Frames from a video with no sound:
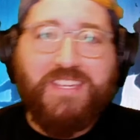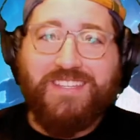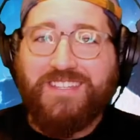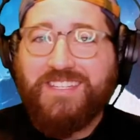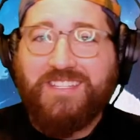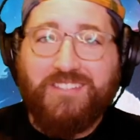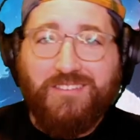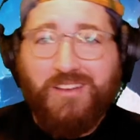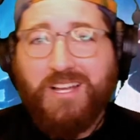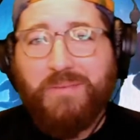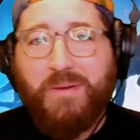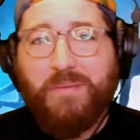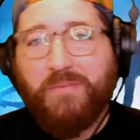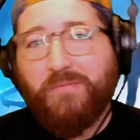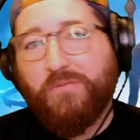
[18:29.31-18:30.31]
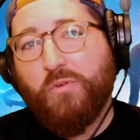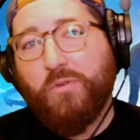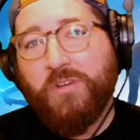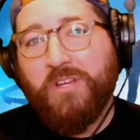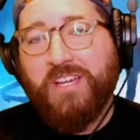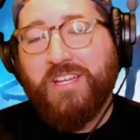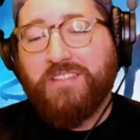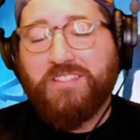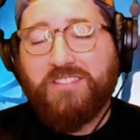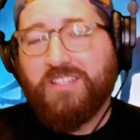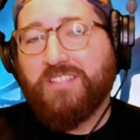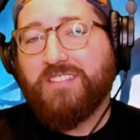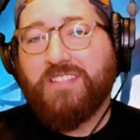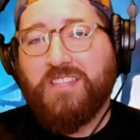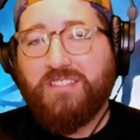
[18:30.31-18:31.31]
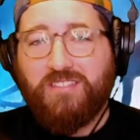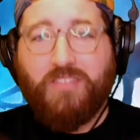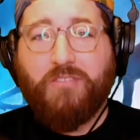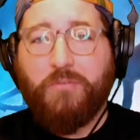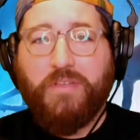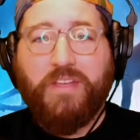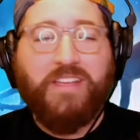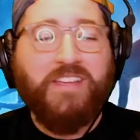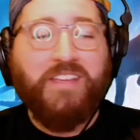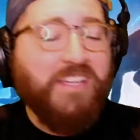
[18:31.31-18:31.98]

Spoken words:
you need to talk about before discussing this other thing.